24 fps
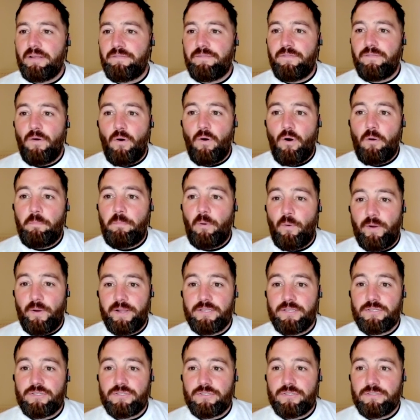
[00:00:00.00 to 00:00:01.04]
4
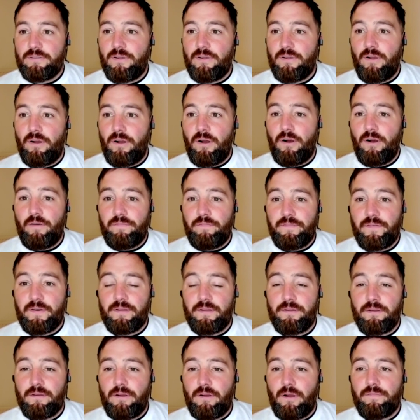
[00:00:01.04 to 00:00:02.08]
points off
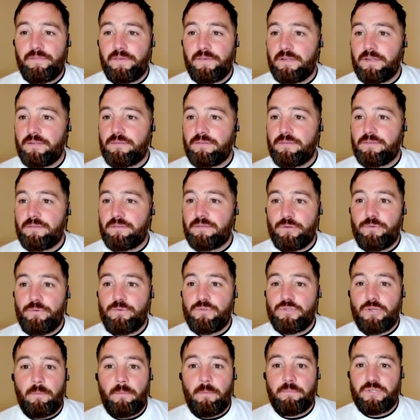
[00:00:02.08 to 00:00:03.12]
of the 2
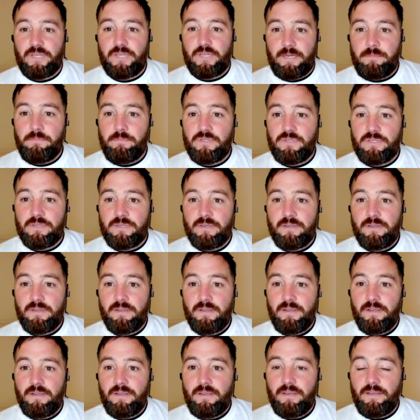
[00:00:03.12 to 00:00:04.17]
top teams.
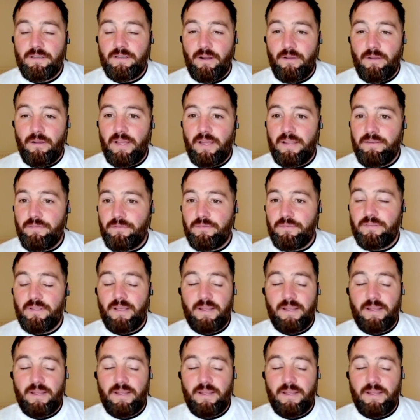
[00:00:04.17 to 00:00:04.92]
They